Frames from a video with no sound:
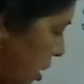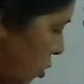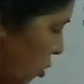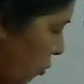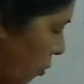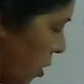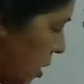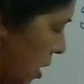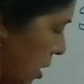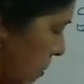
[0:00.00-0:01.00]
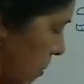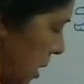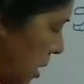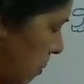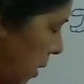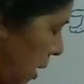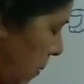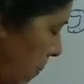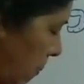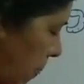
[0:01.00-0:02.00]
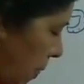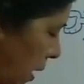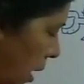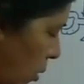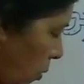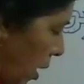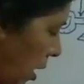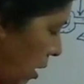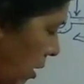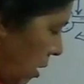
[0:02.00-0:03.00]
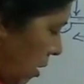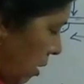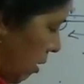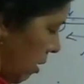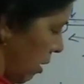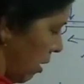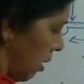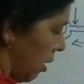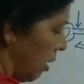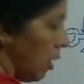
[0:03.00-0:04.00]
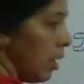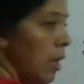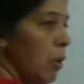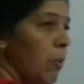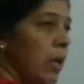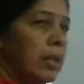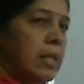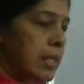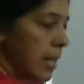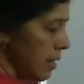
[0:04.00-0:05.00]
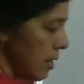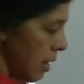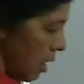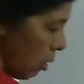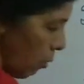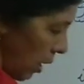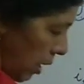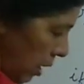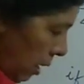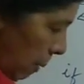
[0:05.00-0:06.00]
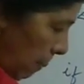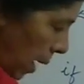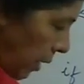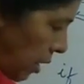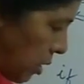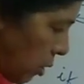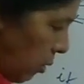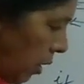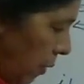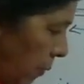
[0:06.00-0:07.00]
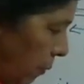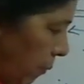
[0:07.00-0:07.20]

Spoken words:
These two forces must be equal in the sense equal in magnitude,